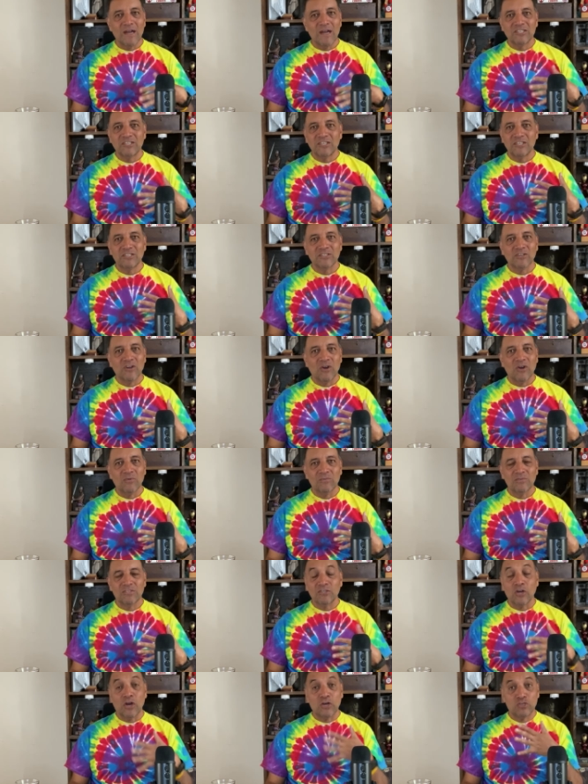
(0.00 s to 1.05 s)
watching
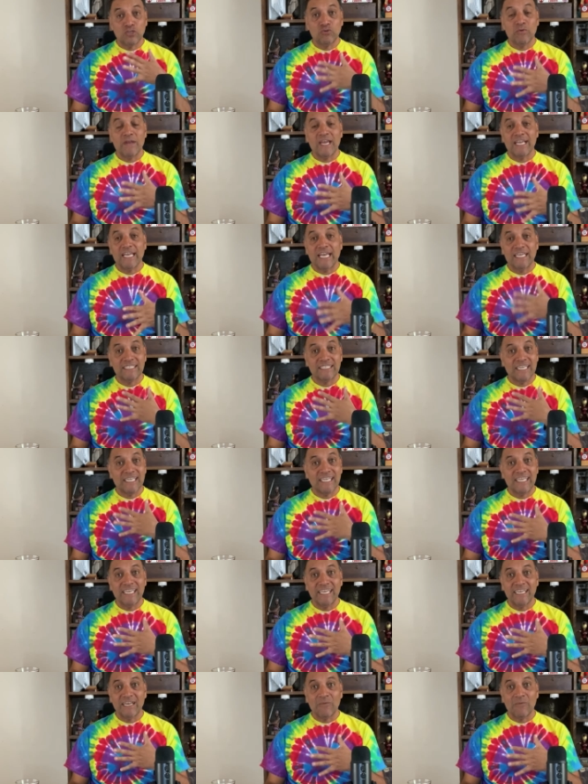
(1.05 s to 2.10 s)
Star Star Trek as a
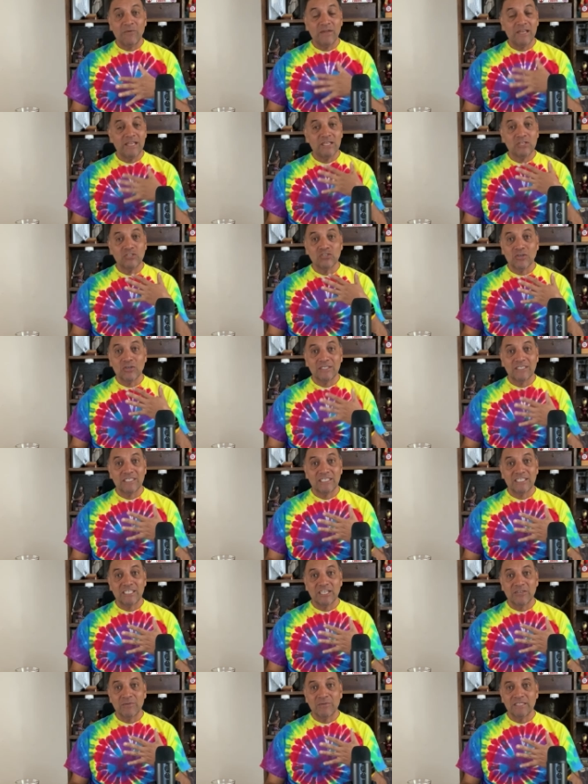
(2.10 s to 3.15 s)
kid. I really enjoyed the
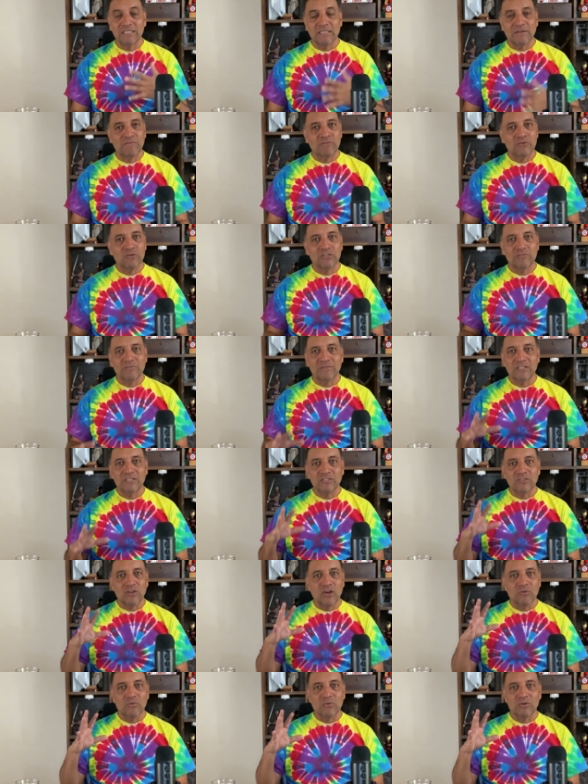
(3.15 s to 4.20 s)
series, and of course, when
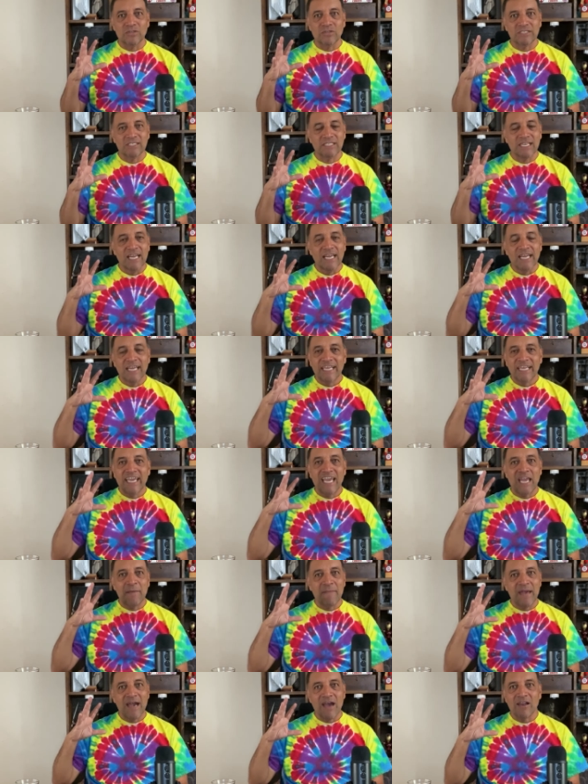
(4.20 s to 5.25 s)
Star Wars
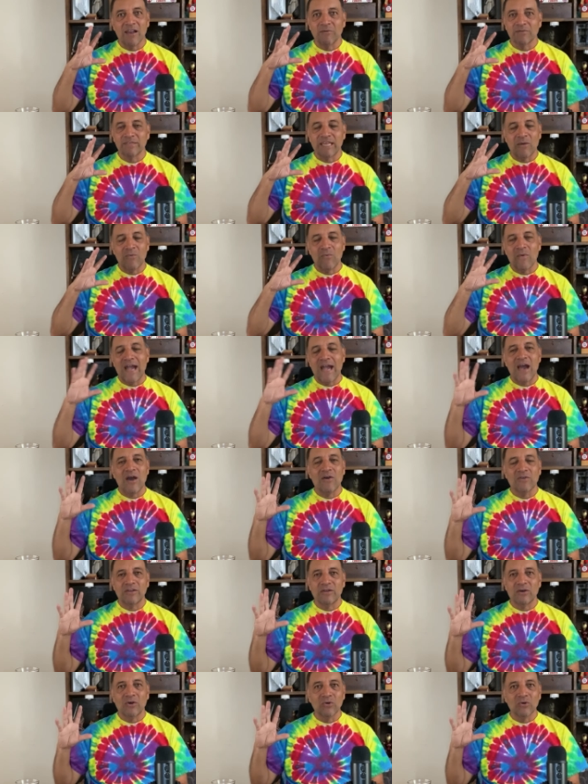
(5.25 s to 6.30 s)
came out, I was like, wow,
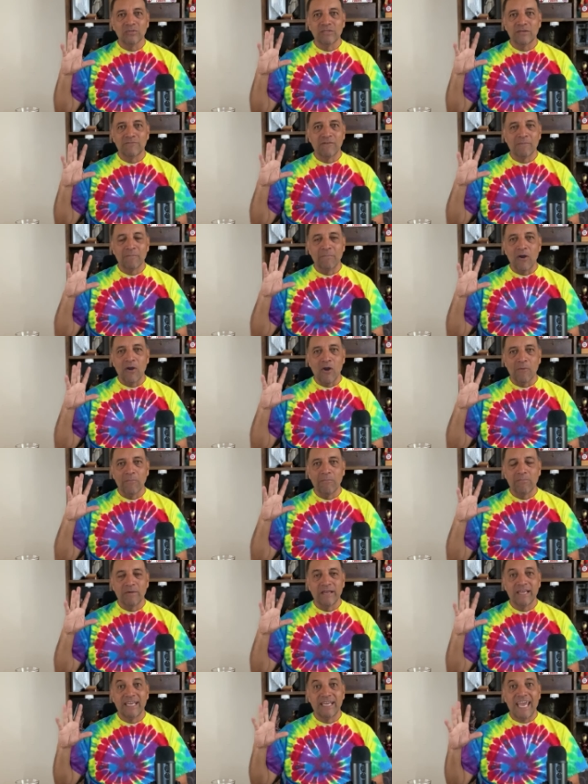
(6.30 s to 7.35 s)
you know, a whole different ball
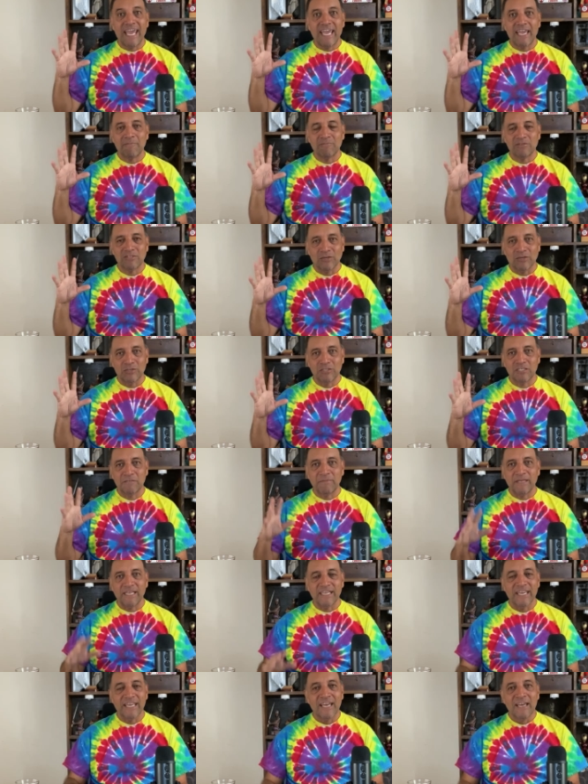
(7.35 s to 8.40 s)
game, so to
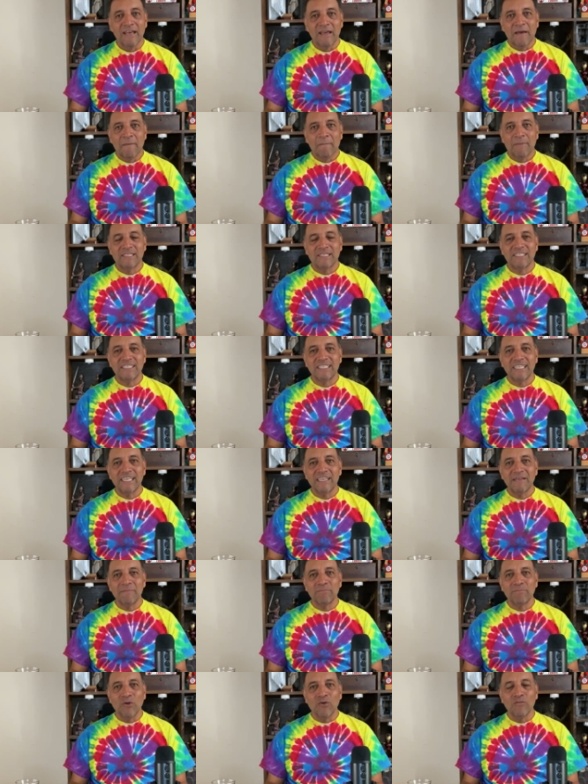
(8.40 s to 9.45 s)
speak. But
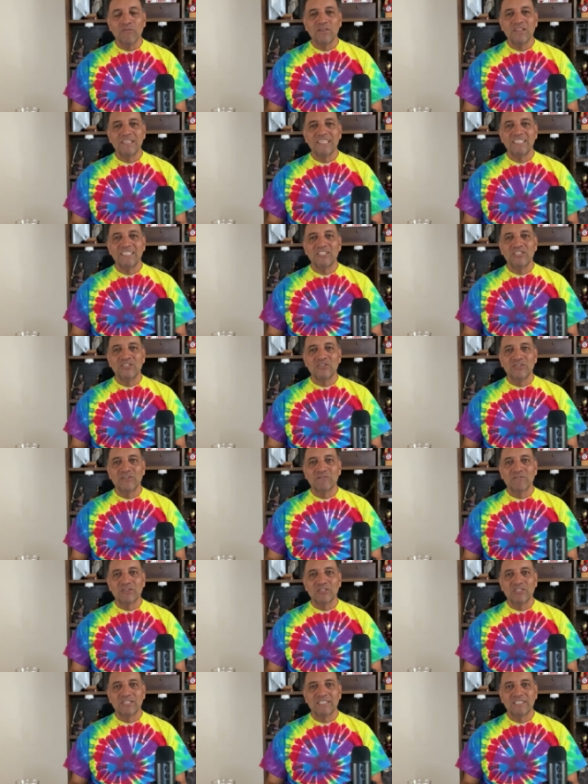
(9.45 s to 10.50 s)
seeing both of these
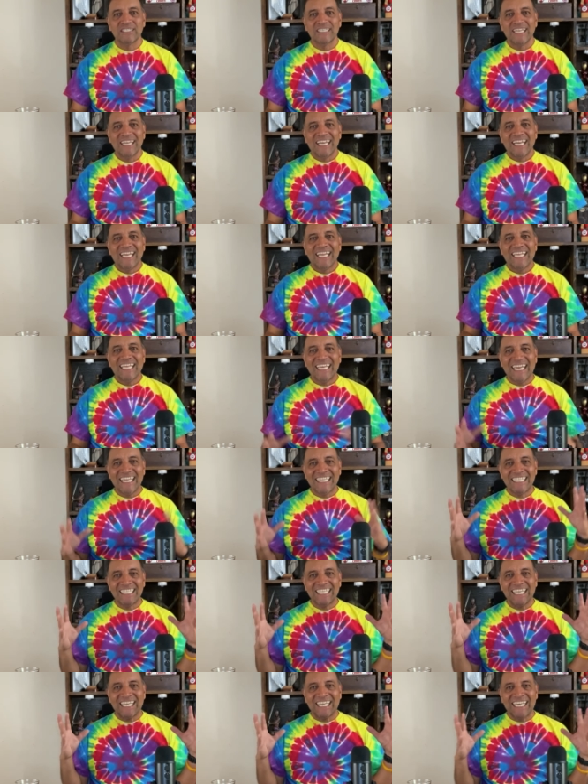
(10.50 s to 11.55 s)
universes
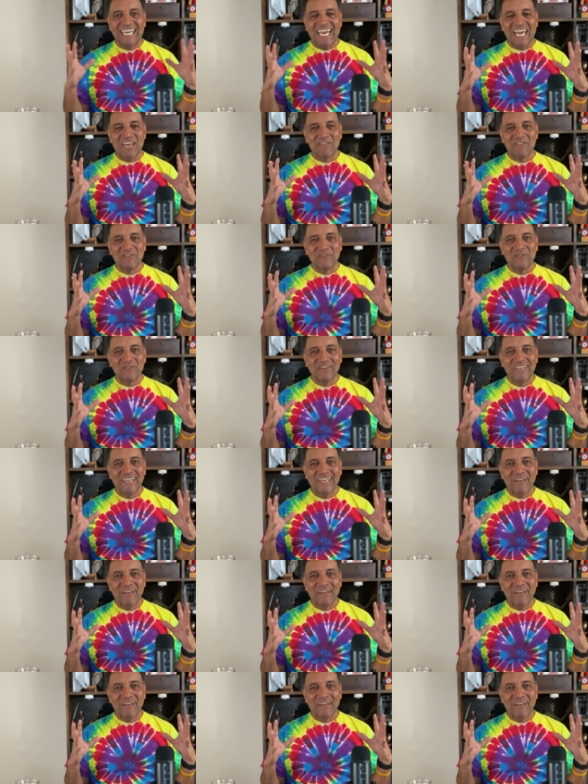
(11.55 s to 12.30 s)
get together